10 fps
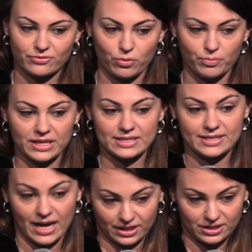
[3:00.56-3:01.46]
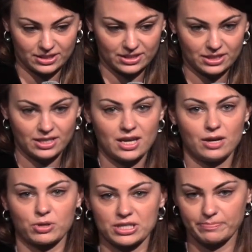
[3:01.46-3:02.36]
from the second
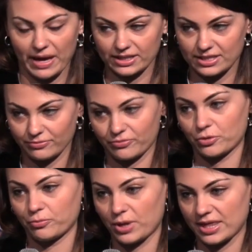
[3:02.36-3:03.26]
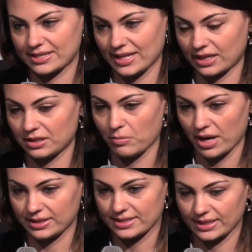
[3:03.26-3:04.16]
perspective, from, with the second
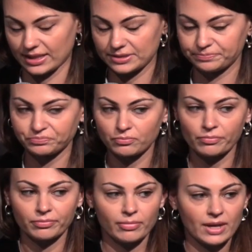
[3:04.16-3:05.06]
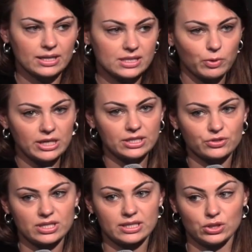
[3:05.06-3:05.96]
mindset. It's quite
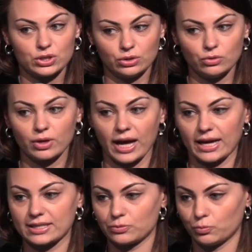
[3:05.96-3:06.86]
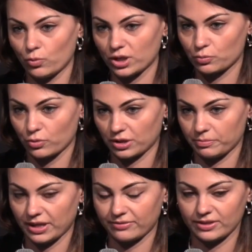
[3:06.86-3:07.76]
interesting to look at what
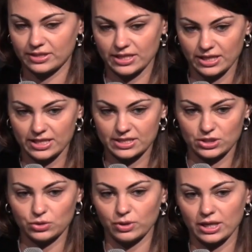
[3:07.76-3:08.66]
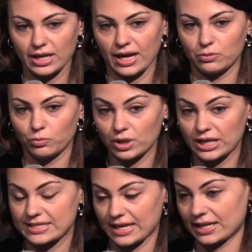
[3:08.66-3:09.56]
Warren Buffett is doing and what
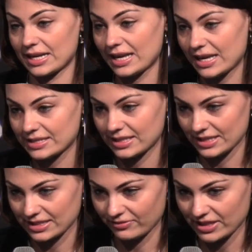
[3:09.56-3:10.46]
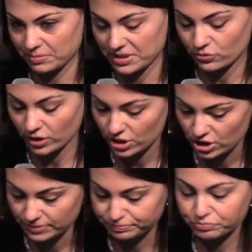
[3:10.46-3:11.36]
exactly is his investment
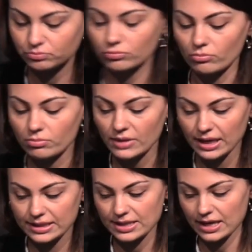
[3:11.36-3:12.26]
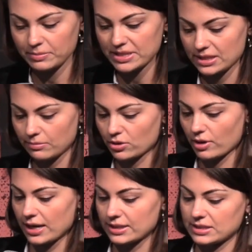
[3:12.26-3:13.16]
strategy. It can be
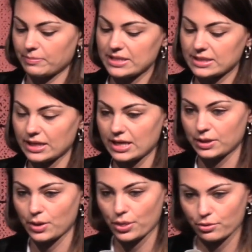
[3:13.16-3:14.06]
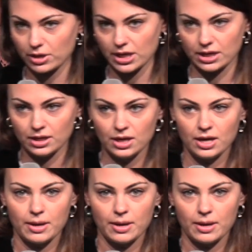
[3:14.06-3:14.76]
summarized basically in three